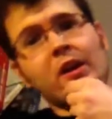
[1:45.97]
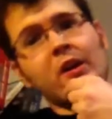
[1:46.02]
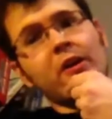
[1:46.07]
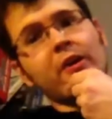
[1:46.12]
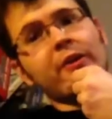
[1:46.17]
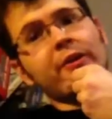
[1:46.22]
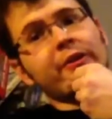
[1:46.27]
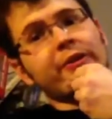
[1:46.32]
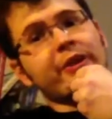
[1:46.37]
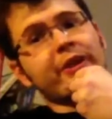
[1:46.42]

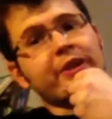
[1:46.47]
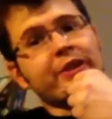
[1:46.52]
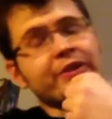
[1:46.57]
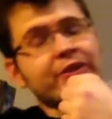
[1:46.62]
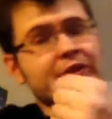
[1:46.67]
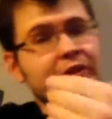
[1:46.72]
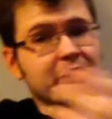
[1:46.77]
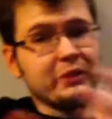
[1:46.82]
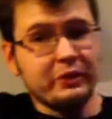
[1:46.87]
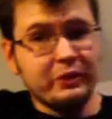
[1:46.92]
Okay, to
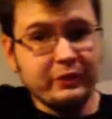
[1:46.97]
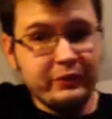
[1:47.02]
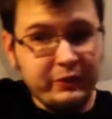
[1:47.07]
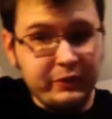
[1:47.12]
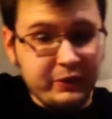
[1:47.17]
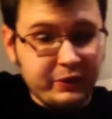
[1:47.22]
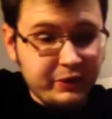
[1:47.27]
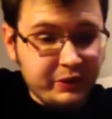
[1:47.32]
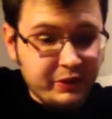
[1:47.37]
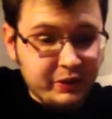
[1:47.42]
start off
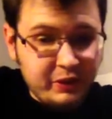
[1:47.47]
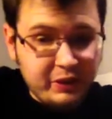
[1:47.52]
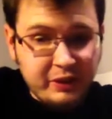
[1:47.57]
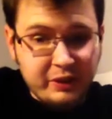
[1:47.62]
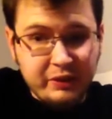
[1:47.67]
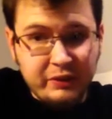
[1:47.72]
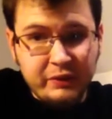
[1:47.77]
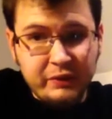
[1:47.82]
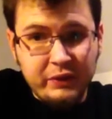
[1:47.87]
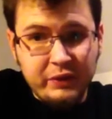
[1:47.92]
with this
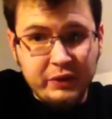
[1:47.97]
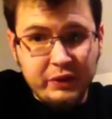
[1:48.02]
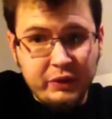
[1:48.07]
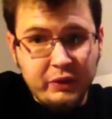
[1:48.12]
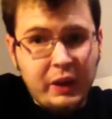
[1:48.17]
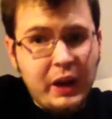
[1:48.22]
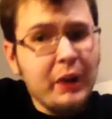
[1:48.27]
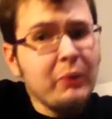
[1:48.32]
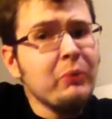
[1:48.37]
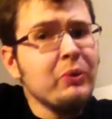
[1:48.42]
collection video,
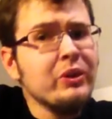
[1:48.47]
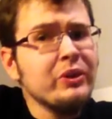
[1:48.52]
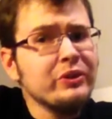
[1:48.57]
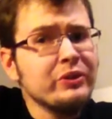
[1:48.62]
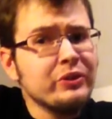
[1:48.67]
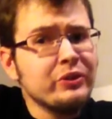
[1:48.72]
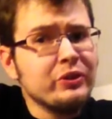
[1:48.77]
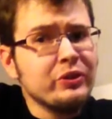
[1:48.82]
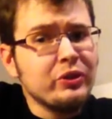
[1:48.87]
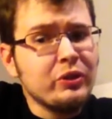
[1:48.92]
I want
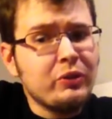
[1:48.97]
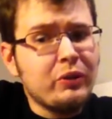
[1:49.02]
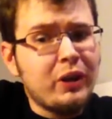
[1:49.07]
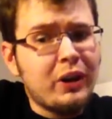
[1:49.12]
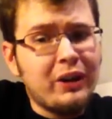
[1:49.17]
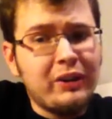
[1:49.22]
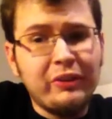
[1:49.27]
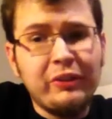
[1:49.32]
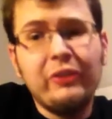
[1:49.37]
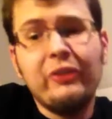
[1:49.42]
to show
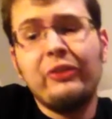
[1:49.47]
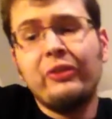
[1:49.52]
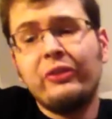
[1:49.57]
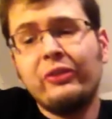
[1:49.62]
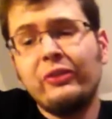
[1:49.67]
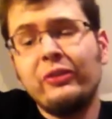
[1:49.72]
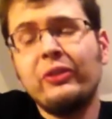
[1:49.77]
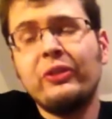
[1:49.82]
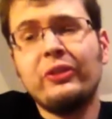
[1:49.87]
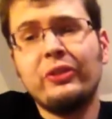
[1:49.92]

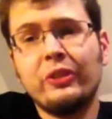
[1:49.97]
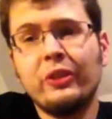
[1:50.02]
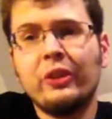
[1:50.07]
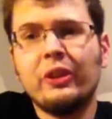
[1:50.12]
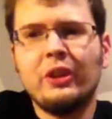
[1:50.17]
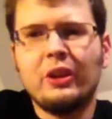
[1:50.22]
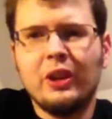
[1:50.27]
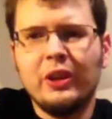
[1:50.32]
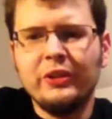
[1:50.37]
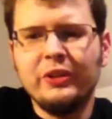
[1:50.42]
off the
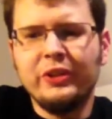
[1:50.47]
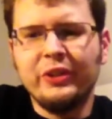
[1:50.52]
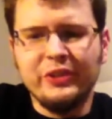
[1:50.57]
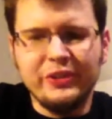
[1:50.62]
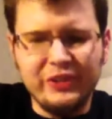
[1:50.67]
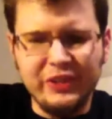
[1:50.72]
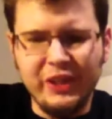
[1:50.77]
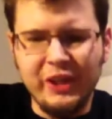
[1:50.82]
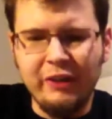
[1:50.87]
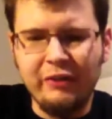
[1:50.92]
console
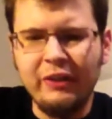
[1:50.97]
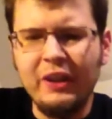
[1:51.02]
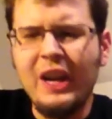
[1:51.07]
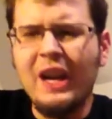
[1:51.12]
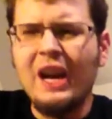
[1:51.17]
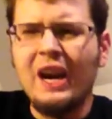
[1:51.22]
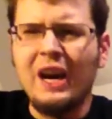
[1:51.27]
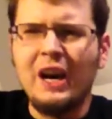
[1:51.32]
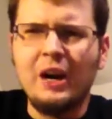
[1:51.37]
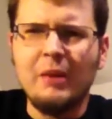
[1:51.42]
itself.
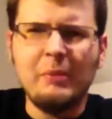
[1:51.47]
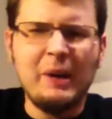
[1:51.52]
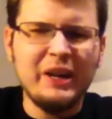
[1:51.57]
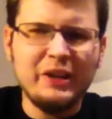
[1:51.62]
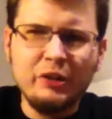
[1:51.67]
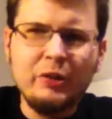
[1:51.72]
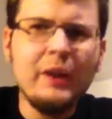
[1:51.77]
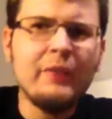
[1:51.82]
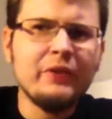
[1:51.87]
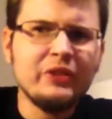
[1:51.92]
I
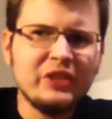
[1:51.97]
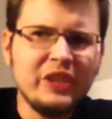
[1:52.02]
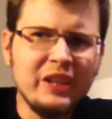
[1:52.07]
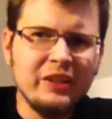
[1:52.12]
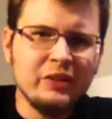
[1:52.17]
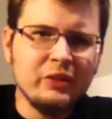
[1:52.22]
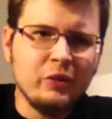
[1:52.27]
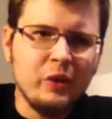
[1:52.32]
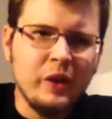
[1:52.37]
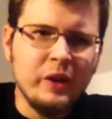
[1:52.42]
do have the
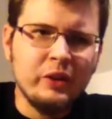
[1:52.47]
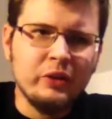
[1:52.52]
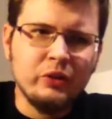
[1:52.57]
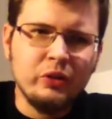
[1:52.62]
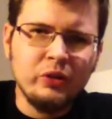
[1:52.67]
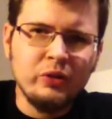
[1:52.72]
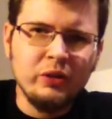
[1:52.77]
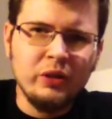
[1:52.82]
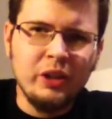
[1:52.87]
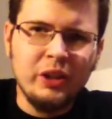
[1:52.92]
standard gray
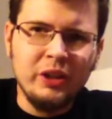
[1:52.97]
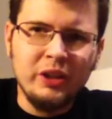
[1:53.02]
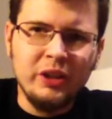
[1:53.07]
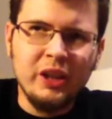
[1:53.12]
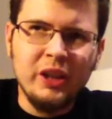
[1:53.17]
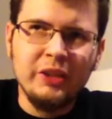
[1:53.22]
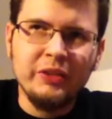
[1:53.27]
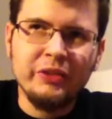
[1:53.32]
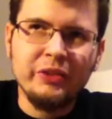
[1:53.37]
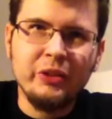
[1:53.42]

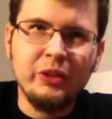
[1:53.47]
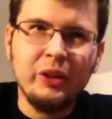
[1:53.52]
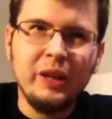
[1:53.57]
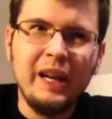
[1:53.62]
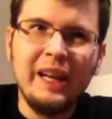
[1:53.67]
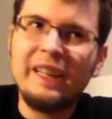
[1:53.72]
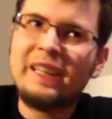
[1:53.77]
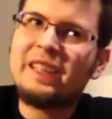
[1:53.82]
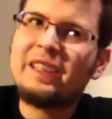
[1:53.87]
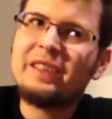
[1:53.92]
console.
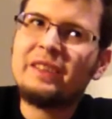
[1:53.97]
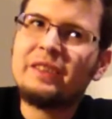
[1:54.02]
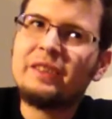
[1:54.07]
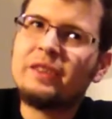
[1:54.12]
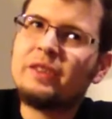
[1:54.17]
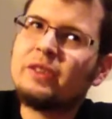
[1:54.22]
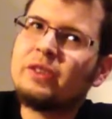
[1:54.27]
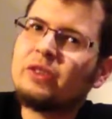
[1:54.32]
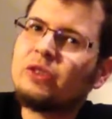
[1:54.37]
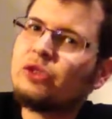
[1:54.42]
I
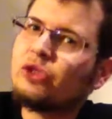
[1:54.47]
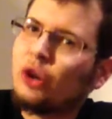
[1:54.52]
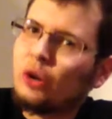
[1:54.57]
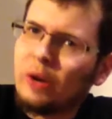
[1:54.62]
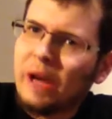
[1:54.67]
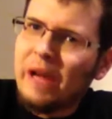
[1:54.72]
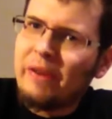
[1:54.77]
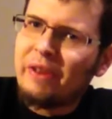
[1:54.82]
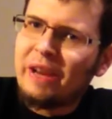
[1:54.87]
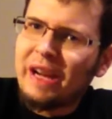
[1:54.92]

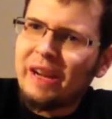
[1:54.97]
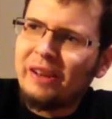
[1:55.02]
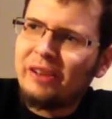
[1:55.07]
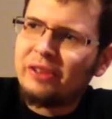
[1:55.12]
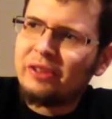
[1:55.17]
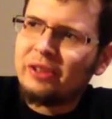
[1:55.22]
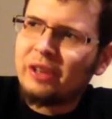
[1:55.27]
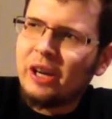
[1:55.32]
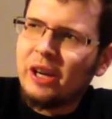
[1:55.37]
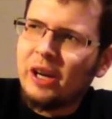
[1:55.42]
don't have it
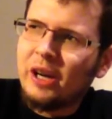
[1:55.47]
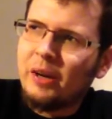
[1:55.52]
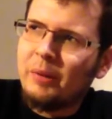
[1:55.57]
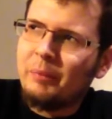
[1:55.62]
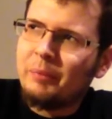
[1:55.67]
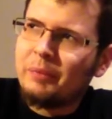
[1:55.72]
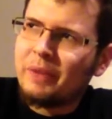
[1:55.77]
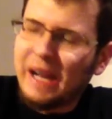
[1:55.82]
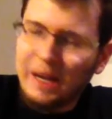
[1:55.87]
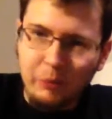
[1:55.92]
out.
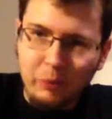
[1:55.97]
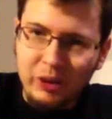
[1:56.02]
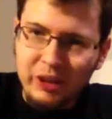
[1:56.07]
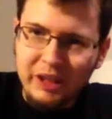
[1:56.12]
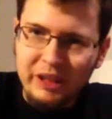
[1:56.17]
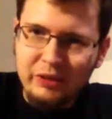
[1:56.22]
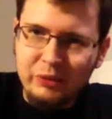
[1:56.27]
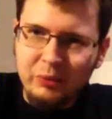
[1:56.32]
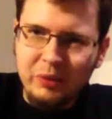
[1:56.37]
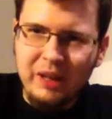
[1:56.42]
I want to
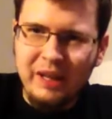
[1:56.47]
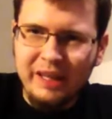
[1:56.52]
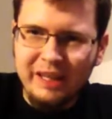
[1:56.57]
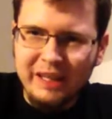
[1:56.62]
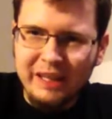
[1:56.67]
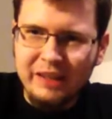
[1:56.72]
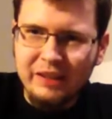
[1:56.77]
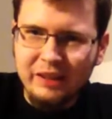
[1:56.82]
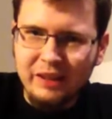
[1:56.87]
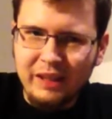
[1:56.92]
get to where I can
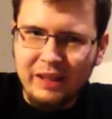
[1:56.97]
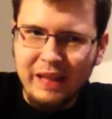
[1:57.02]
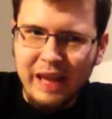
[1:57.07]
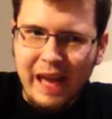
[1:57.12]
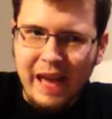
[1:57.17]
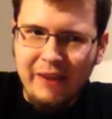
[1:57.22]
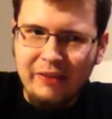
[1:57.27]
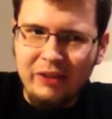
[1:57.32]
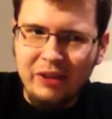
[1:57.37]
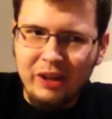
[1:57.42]
actually
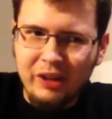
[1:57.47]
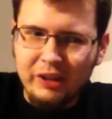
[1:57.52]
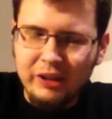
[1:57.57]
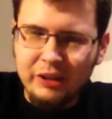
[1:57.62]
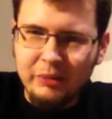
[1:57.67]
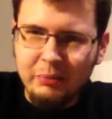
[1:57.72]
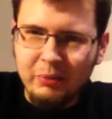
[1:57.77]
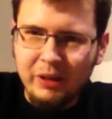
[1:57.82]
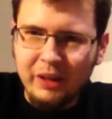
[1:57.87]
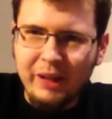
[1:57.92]
have it on
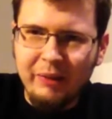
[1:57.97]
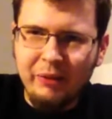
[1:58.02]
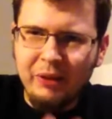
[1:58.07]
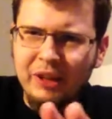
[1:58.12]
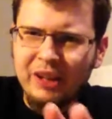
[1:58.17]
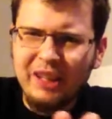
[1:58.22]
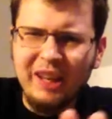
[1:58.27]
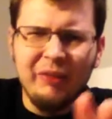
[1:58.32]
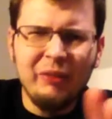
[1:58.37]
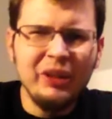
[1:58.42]
display. I
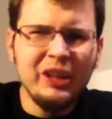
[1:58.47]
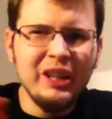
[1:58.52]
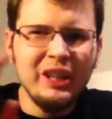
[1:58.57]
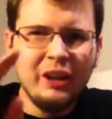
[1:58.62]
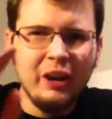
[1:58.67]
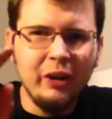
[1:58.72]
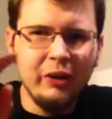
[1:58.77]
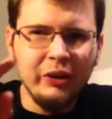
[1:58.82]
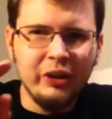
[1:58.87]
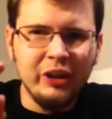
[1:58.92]
want to get
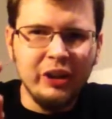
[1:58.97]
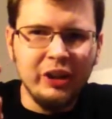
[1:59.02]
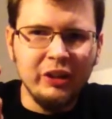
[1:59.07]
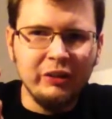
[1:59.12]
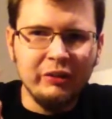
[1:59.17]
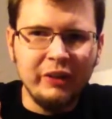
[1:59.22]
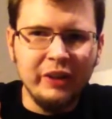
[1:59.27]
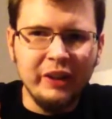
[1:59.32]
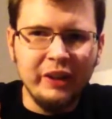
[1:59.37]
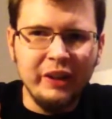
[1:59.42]
all the color
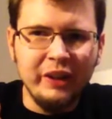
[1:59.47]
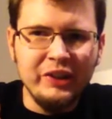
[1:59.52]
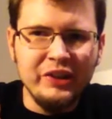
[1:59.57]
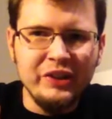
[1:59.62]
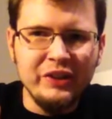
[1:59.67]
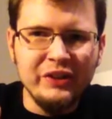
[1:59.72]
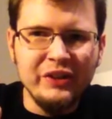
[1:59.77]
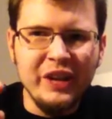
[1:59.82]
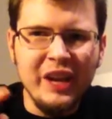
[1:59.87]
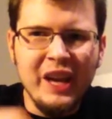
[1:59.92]

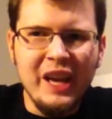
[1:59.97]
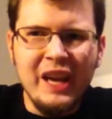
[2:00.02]
variations